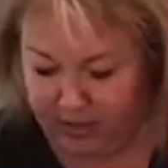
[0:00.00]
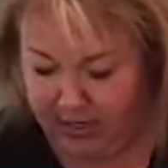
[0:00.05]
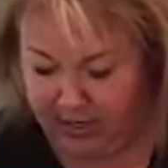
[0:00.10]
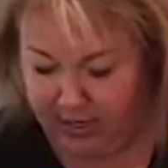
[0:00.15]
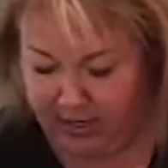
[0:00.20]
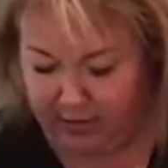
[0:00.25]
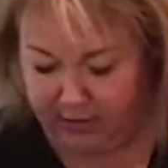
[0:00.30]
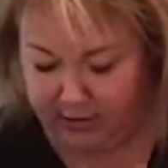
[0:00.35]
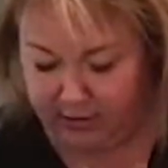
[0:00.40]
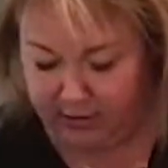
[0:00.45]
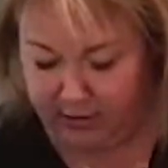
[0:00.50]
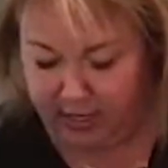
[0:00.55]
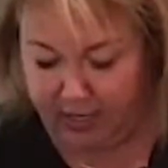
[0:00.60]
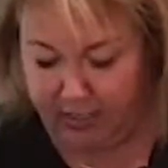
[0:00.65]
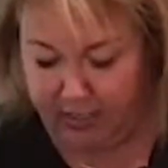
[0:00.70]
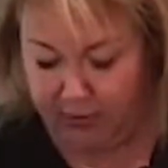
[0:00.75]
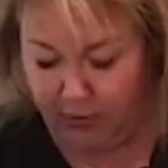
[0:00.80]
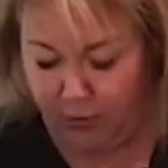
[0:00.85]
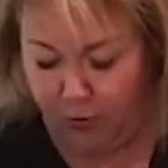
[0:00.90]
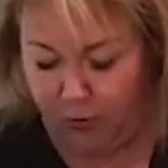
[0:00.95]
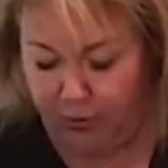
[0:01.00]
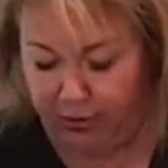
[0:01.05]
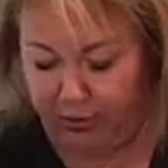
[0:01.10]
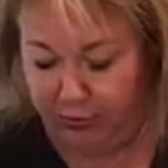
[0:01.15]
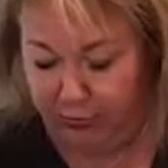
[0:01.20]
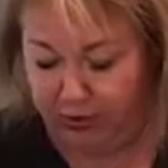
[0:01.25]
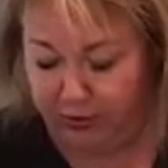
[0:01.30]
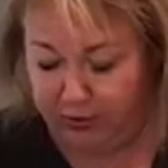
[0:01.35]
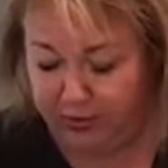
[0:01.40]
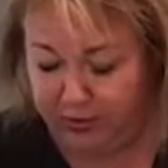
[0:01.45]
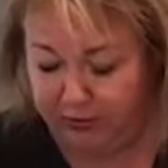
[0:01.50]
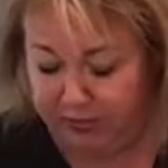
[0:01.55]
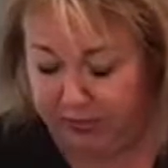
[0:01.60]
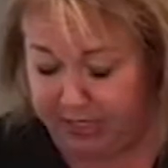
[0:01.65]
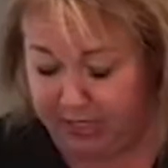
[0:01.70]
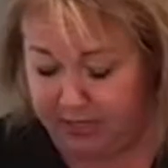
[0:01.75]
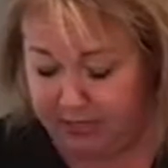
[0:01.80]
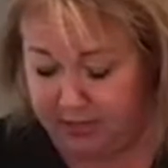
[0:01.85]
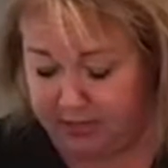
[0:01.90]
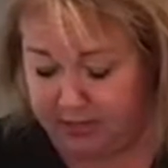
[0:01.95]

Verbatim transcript: and you want the pieces